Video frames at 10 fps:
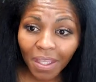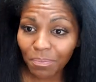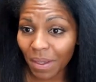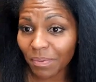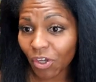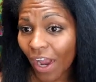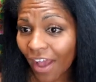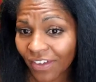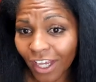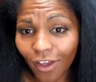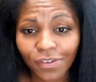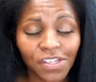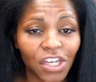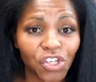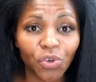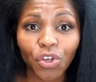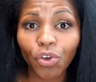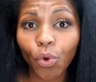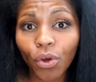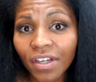Maybe you're having conversation or you're
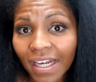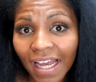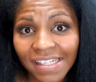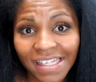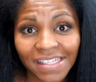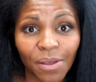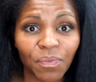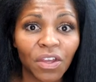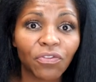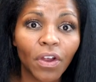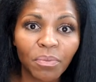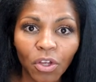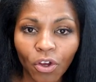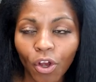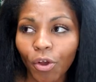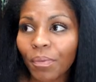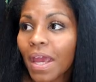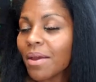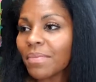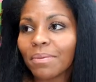organizing something from your home.
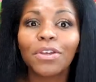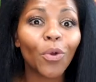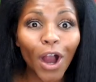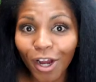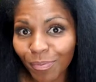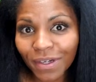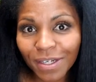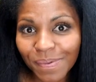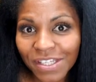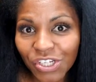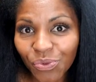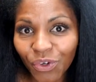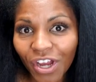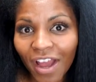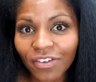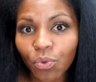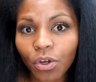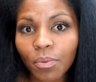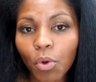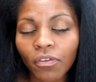Maybe you are put in a position where you're having to
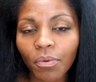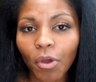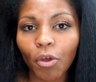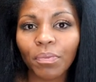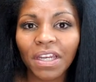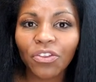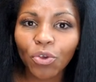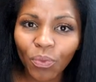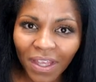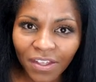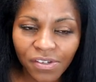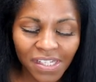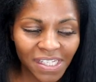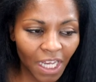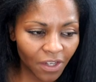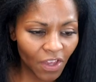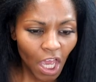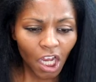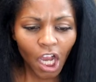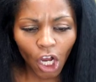work more from home. But either way, there's this kind of
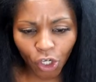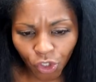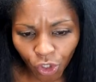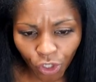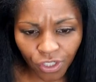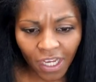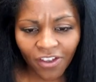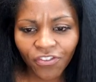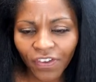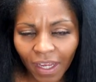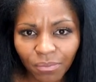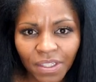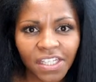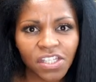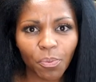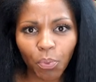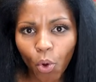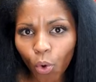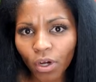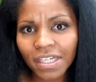garnered family
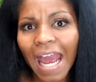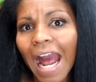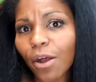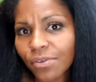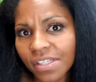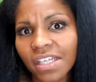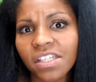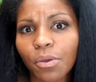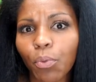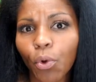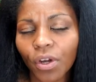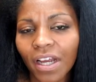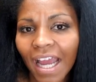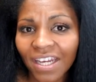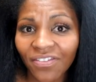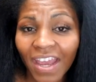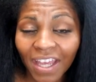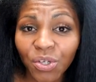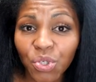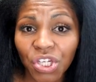support, housing support kind of
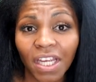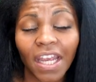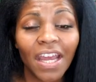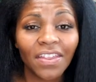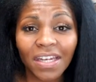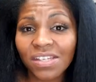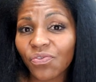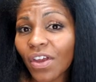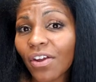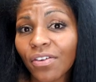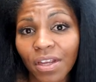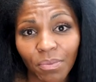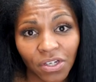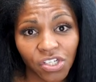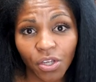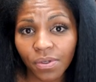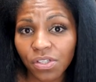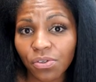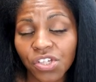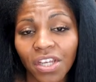energy that is very much so
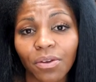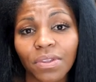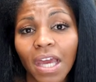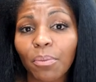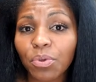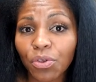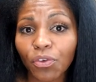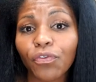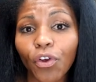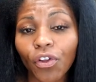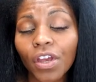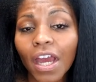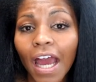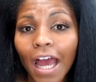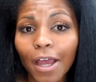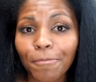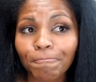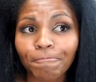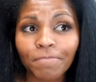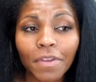associated with that beautiful
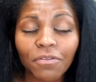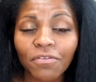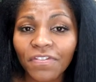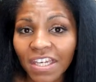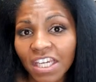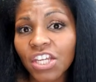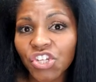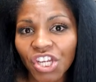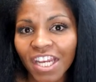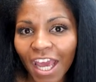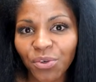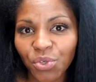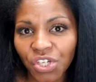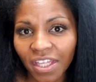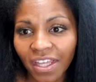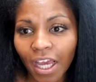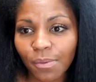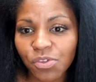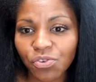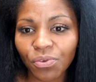um, Venetian energy that
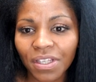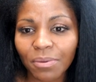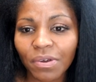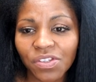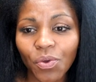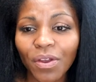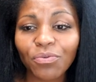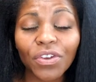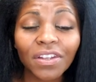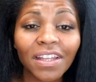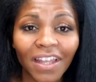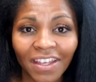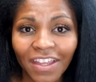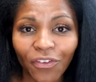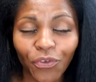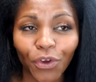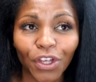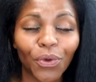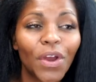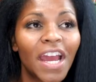comes through Libra. So I really like that for
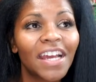you.